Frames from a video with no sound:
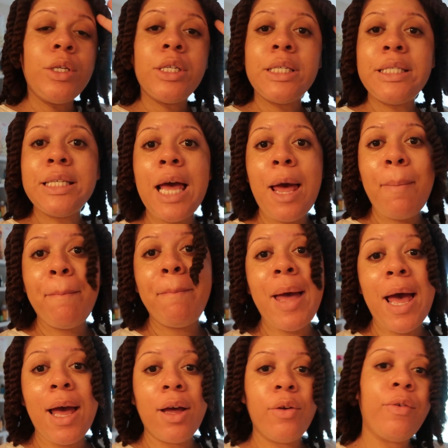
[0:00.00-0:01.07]
we just got
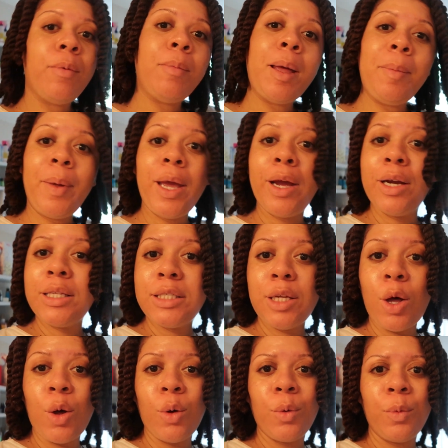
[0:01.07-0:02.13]
back from my parents'
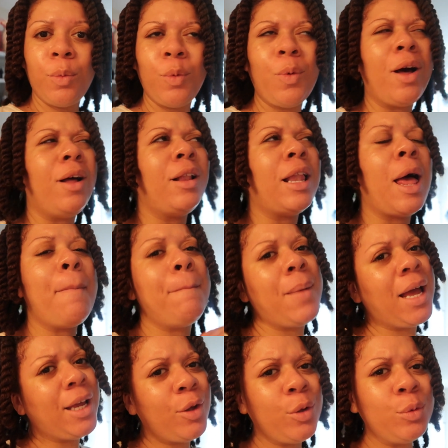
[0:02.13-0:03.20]
home. Well,
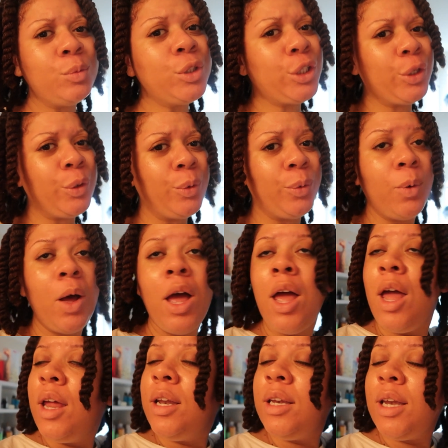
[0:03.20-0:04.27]
my home too.
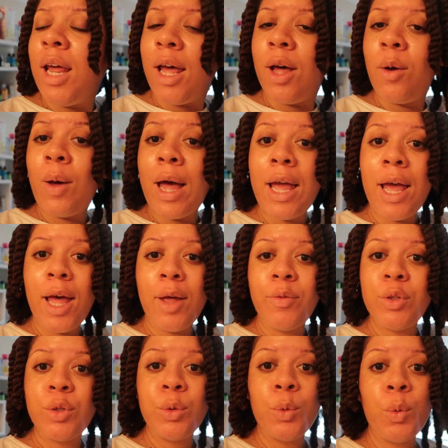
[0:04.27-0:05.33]
Now I
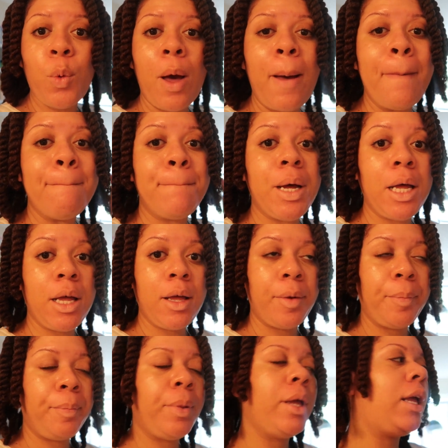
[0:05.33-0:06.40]
have to
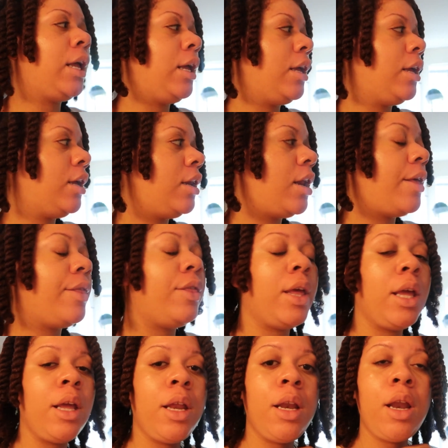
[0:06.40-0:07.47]
pump, and
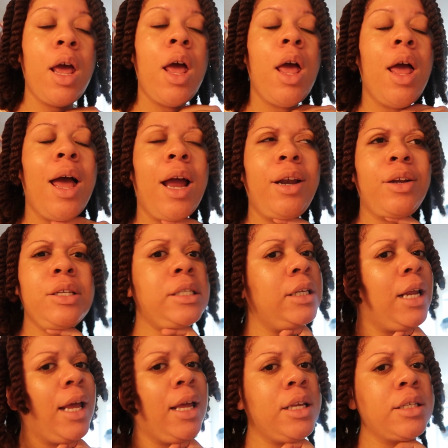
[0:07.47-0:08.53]
then I know
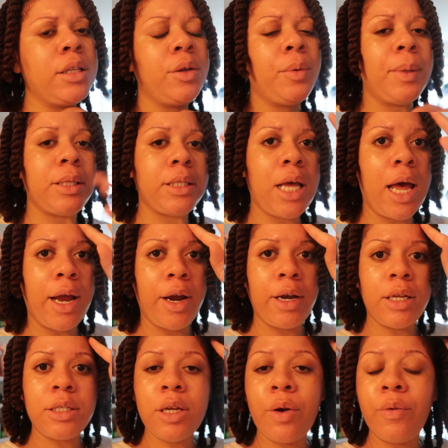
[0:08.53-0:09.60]
Zanaya is a little bit
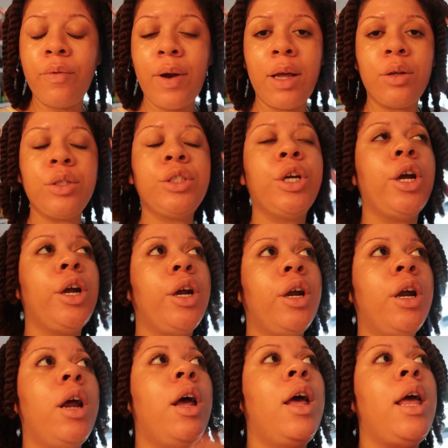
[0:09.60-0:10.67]
tired. It's around
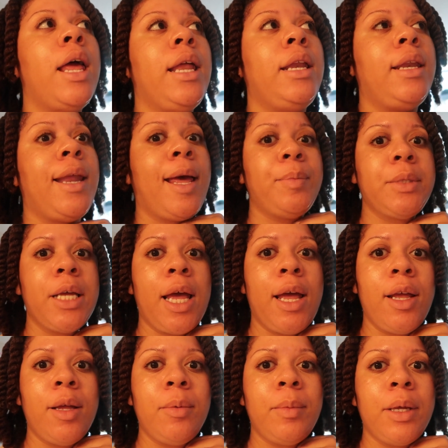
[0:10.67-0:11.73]
her nap
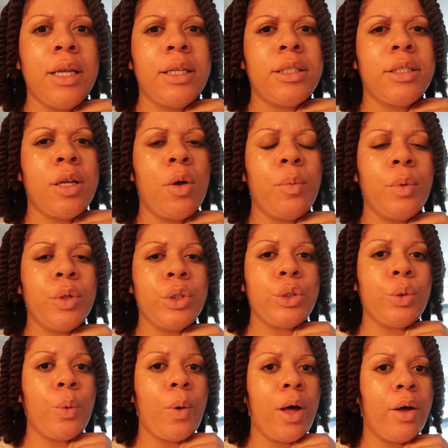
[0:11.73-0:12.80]
time. It's
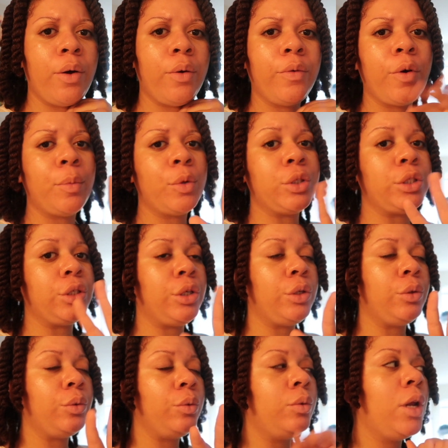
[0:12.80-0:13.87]
almost twelve, almost
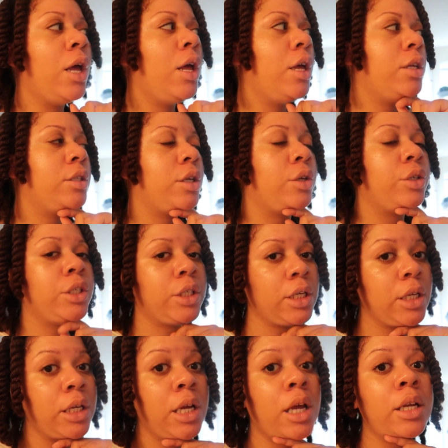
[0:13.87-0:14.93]
noon. So
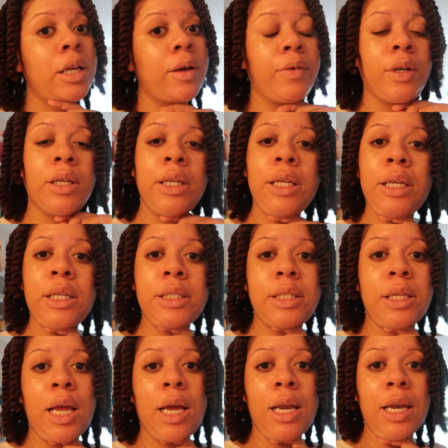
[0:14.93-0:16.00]
she definitely needs
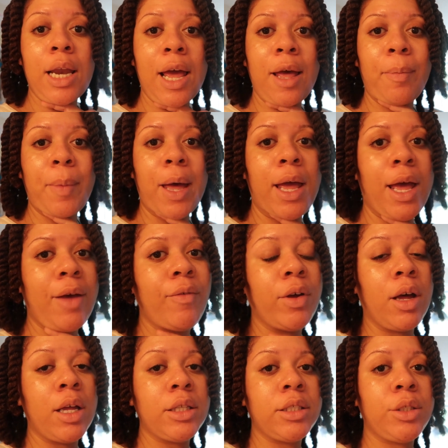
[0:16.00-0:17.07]
to take a nap. I haven't
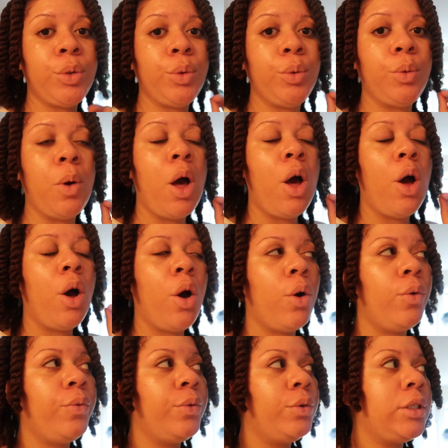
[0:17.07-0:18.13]
gone to
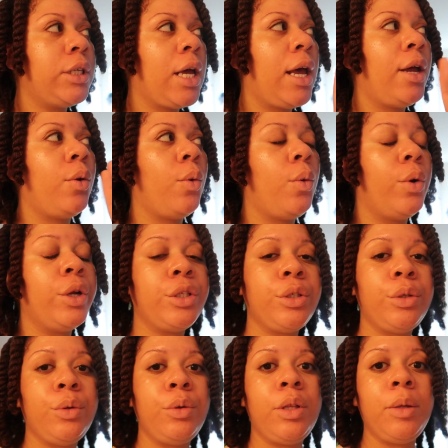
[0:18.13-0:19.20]
Whole Foods yet or
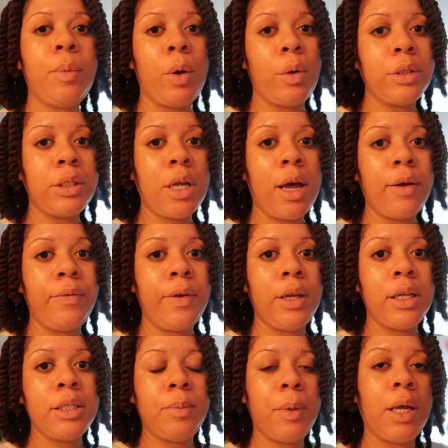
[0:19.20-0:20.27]
to the post
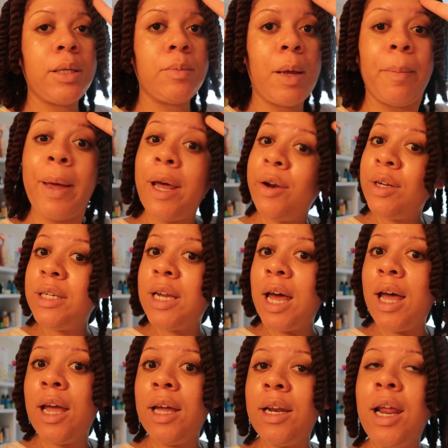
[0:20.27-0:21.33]
office because my battery
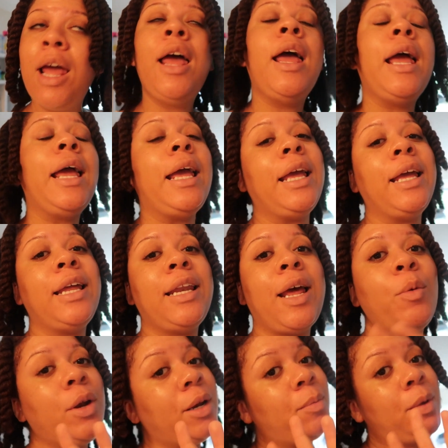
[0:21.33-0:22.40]
died, and
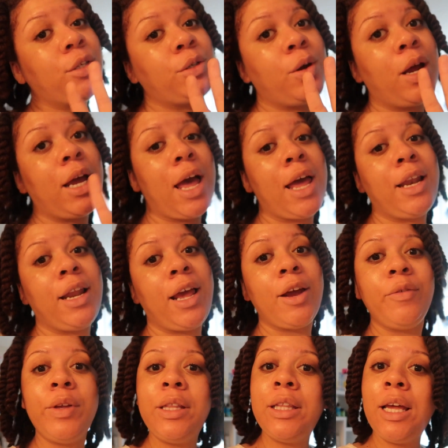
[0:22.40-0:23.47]
I wanted to make sure I got
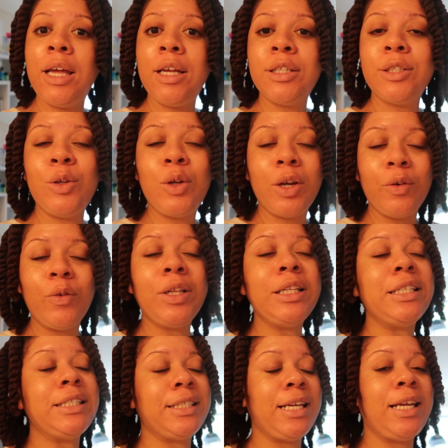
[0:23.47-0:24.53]
everything so you could
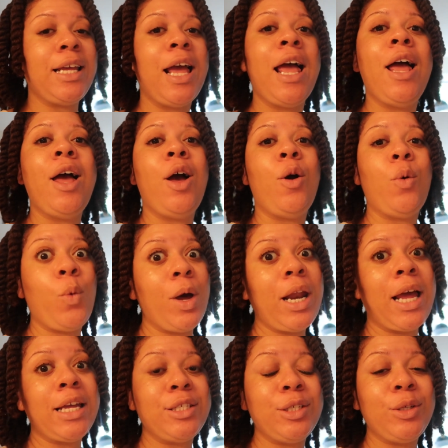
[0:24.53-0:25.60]
really see what
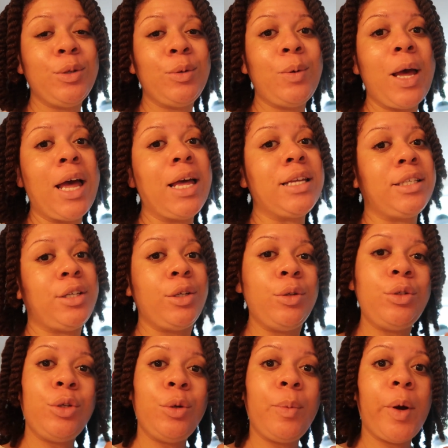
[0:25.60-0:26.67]
I do as a
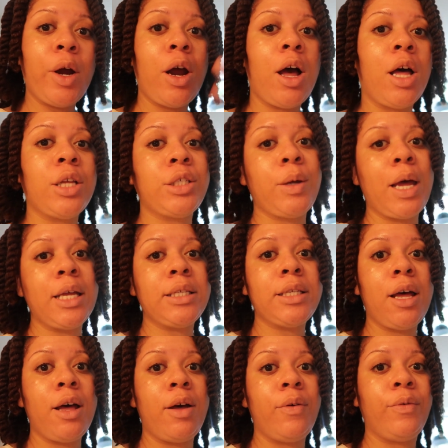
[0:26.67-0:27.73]
YouTuber, also as
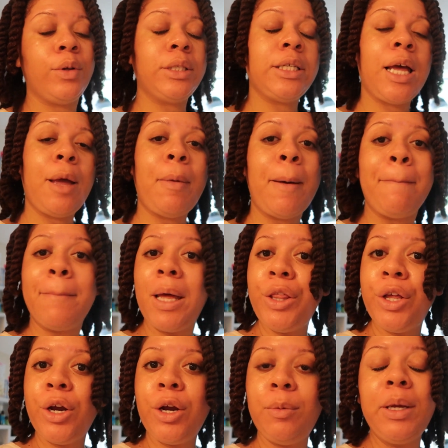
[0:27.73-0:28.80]
a full-time
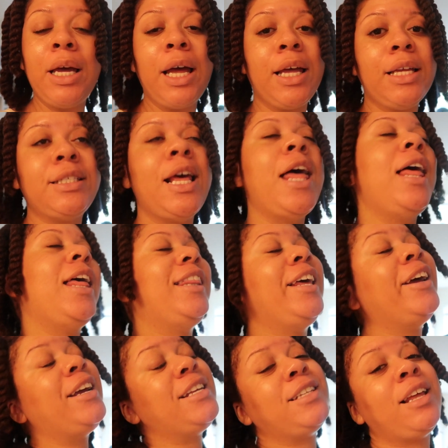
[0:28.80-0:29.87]
mother, because
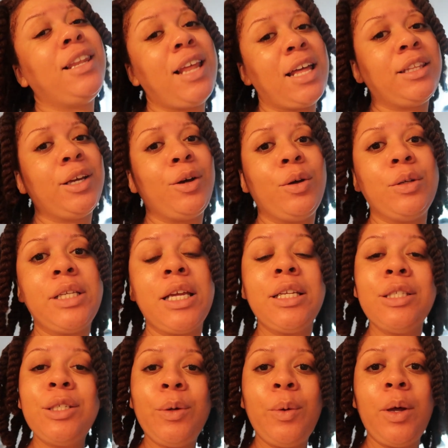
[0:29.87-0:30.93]
there is a lot that goes
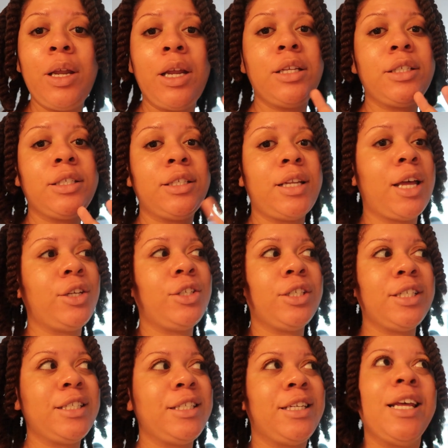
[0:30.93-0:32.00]
into it. It's not
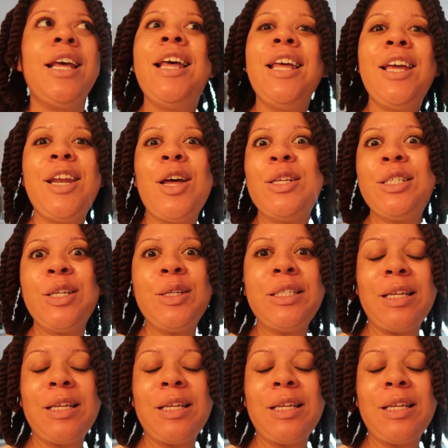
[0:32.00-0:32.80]
just, you know, it's so